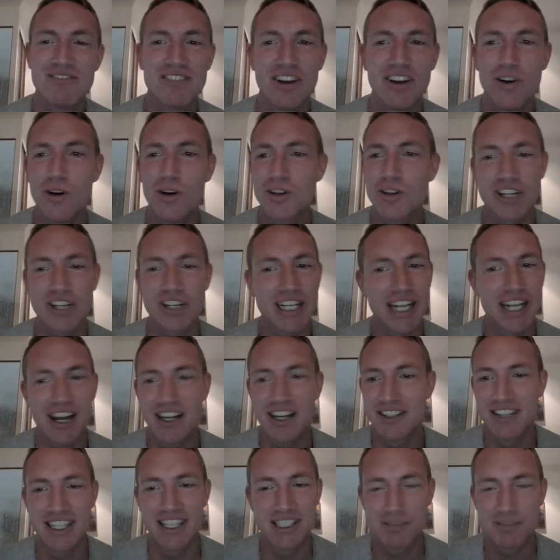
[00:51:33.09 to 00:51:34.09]
Audrey,
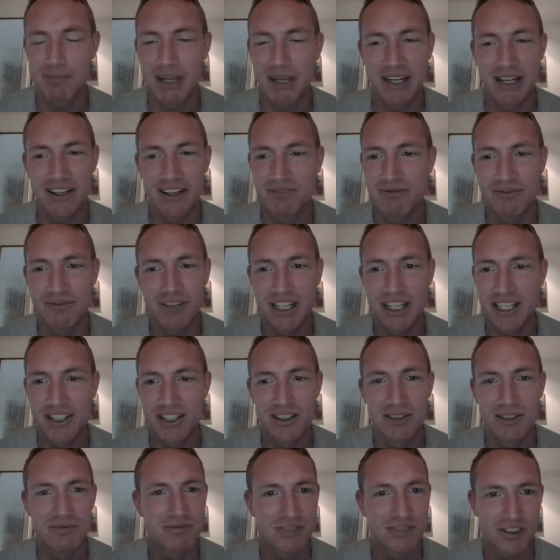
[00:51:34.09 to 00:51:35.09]
it's been a
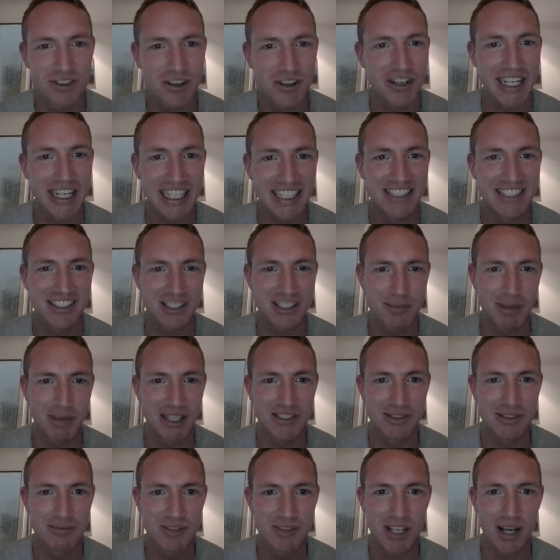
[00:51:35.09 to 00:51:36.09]
real treat to spend
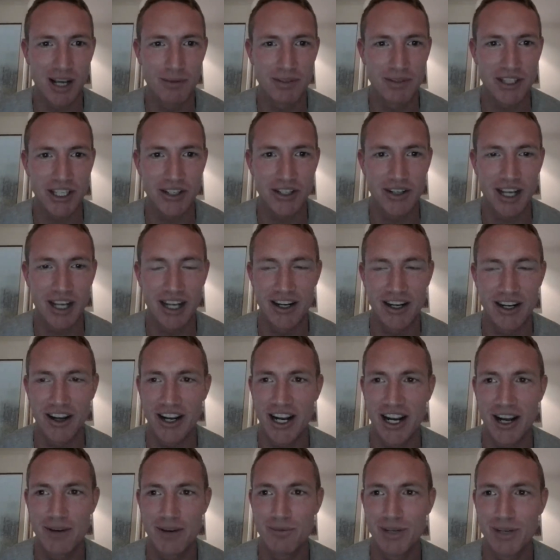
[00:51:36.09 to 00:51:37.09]
some time with you, and I
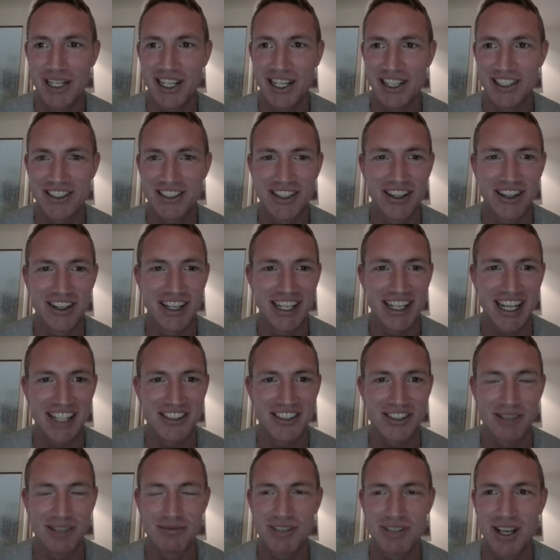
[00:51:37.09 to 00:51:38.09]
hope we can do it again
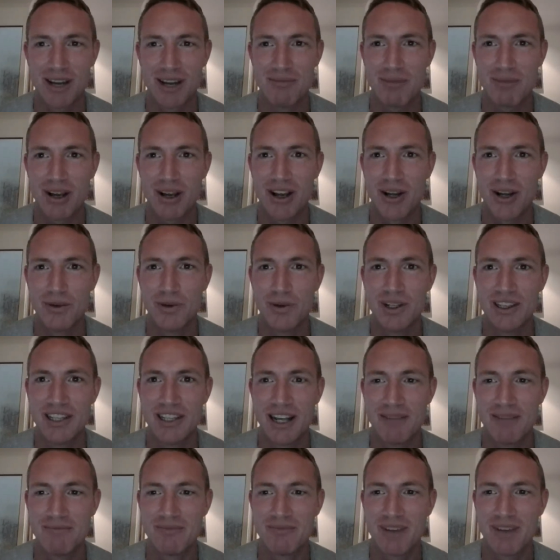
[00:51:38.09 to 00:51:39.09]
sometime. But I will
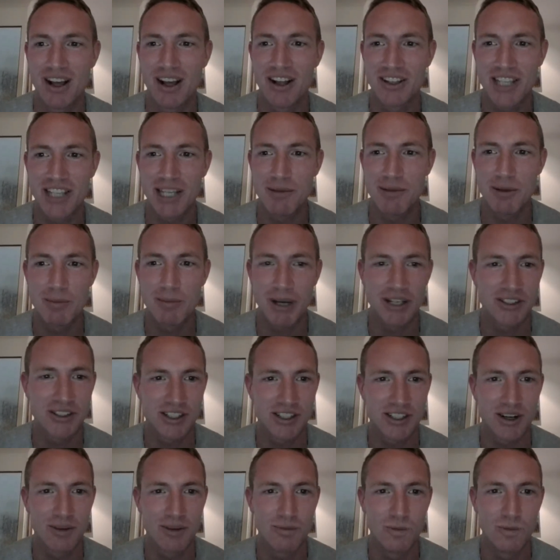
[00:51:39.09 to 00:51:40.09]
I'll keep you
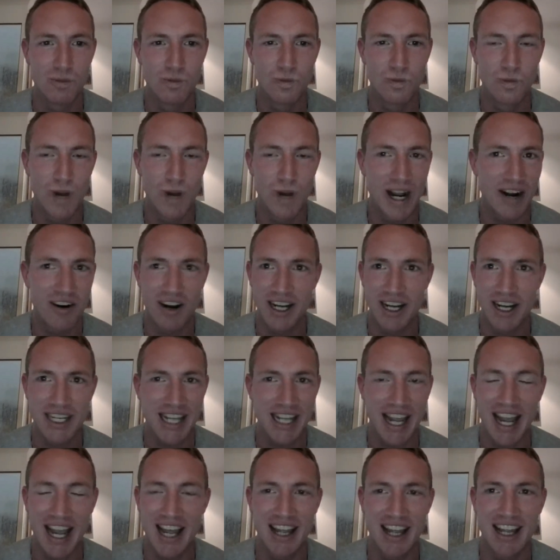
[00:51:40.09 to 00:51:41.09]
posted on where I
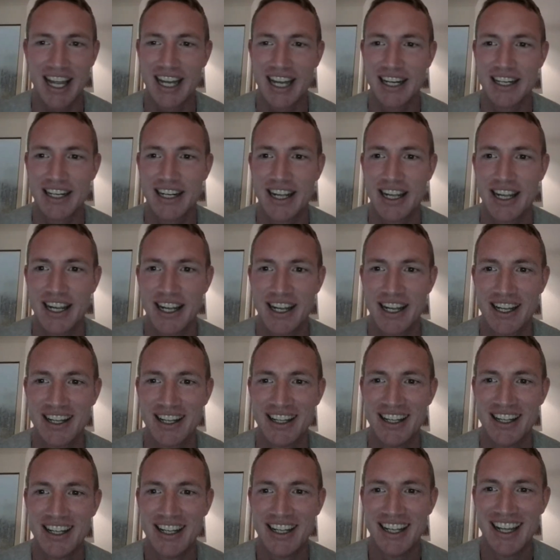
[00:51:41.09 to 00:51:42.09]
get and
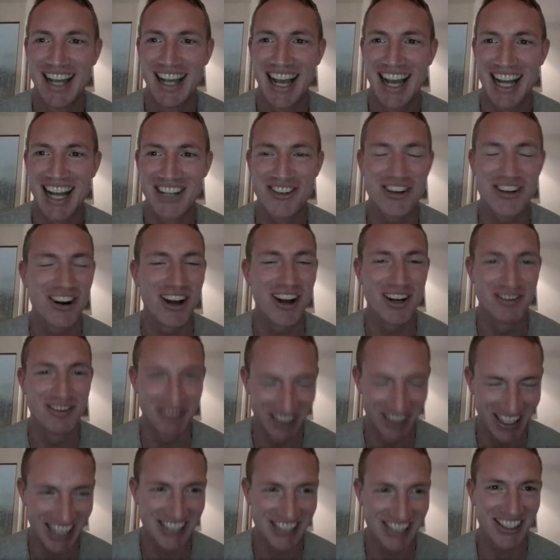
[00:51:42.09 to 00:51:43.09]
try
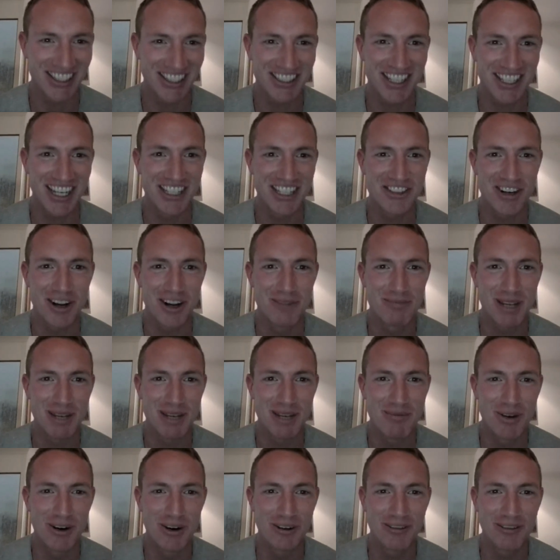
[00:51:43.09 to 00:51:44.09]
and, as I say, try and be a
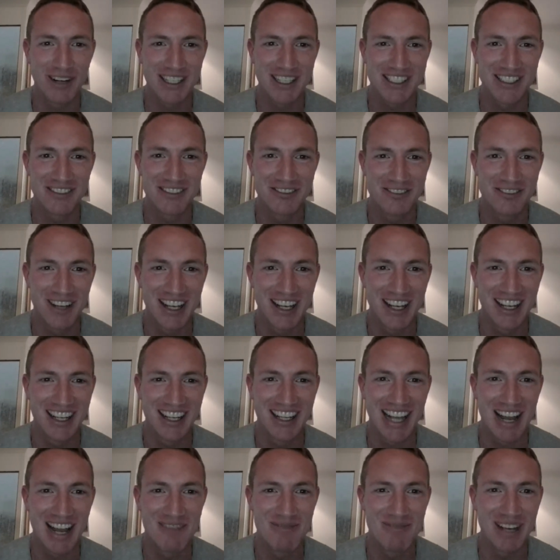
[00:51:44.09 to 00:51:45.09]
more effective
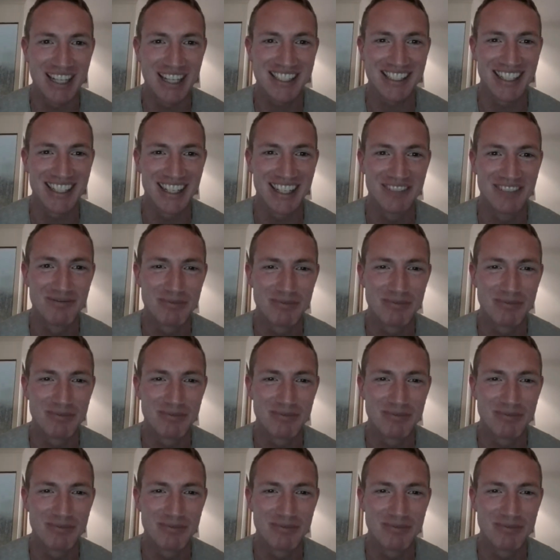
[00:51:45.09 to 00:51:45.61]
ambassador. Mm-hmm.